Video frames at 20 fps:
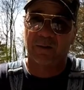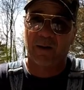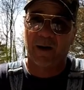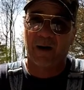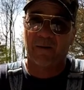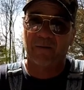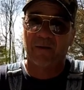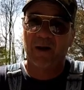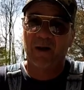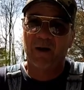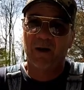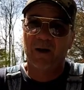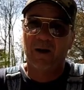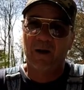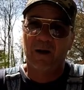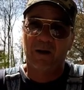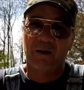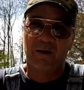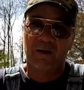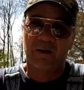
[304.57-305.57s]
about
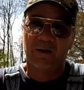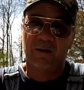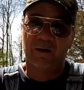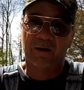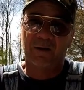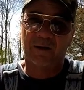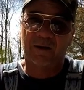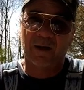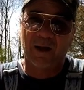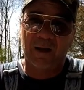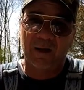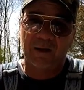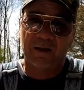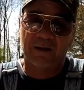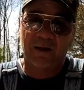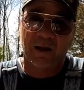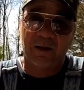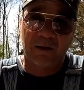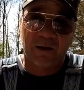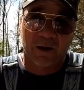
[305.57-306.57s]

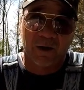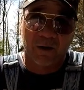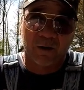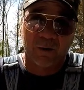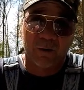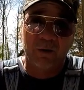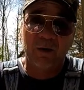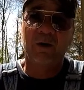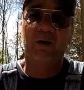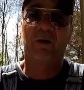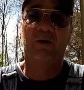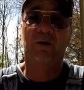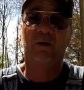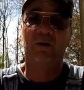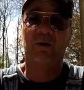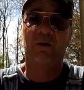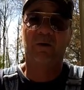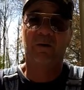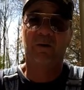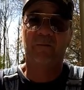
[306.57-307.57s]
sixty-two
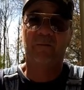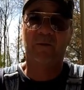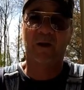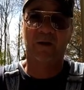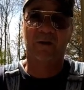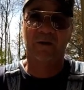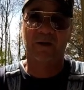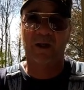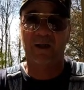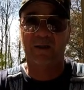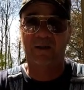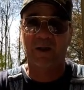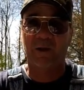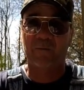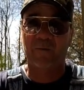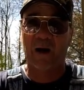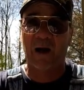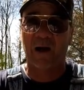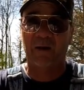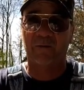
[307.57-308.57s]
to
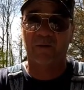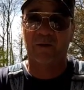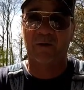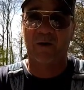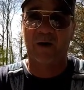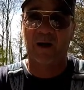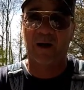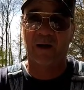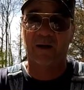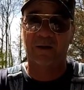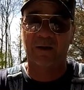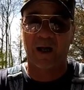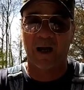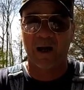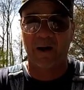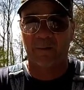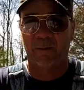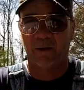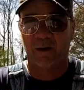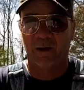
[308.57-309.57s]
sixty-five degrees,
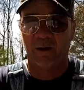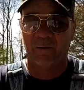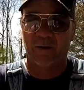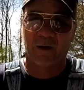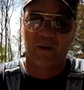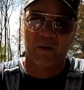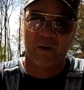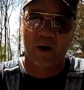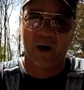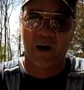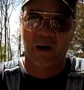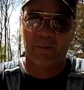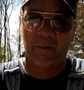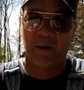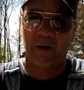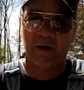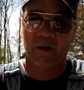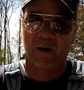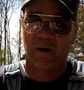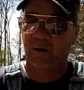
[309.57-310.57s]
I believe that
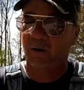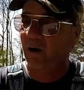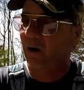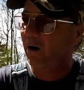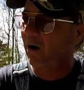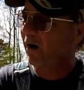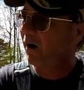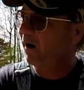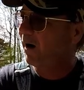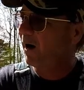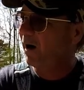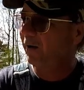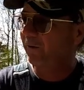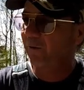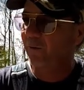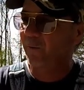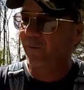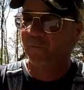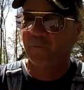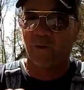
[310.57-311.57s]
crappie are at
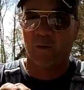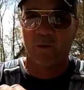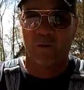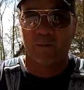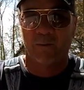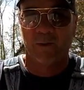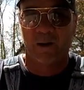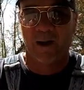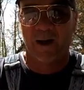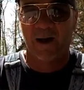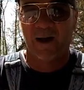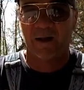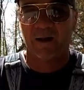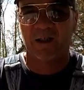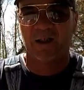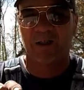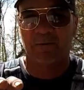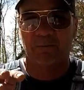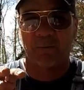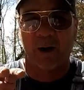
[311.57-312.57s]
their full
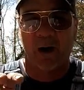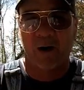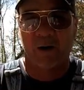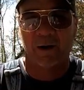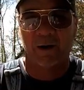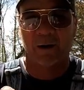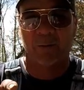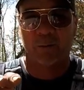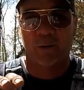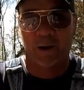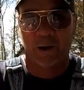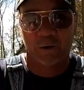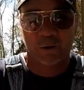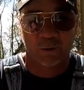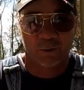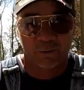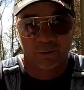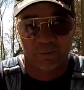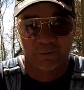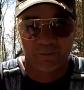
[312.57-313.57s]
blast spawning
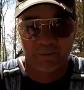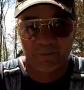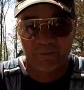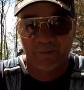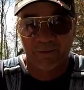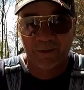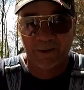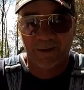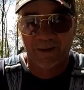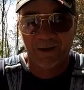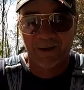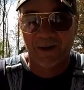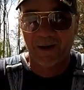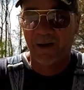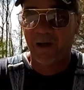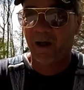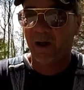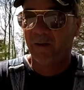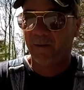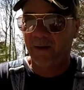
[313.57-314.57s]
ritual.
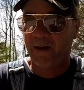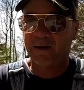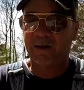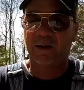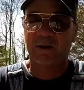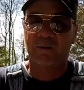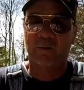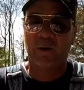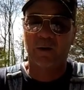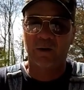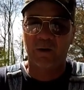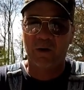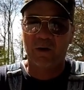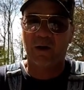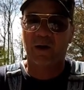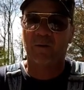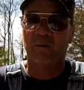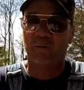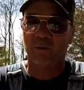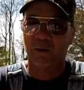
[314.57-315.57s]
This is when you
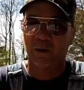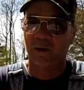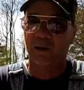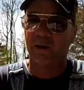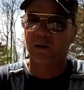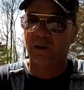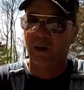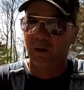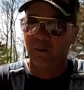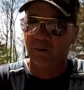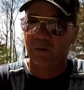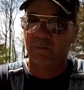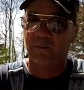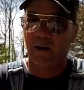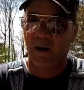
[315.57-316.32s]
can really load the